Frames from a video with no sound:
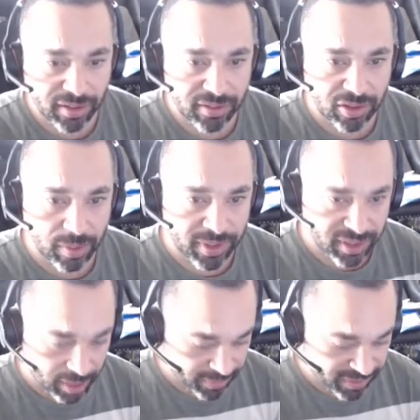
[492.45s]
So I'm going
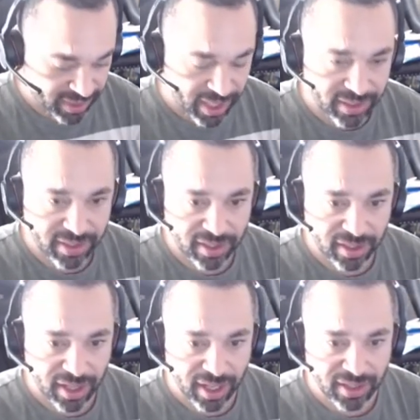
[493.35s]
to type set
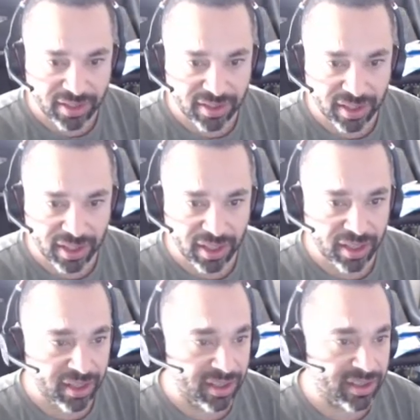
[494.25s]
hc.exe.
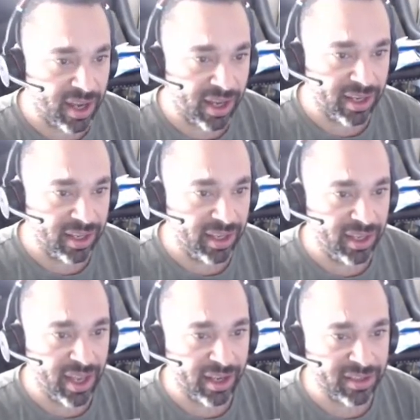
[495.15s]

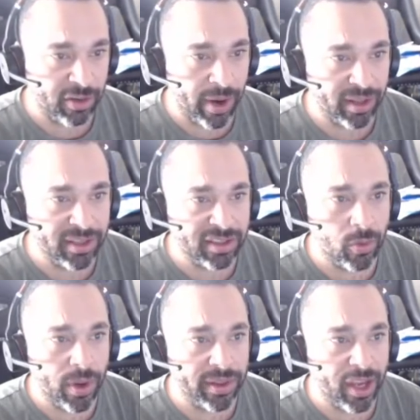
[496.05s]
Right, this is the
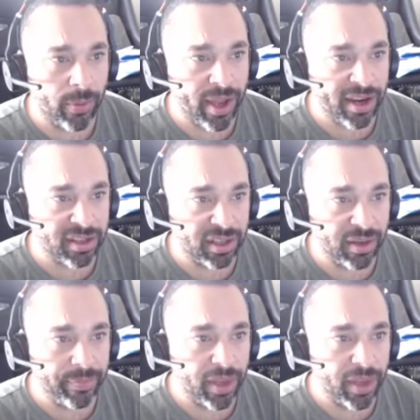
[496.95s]
one that we actually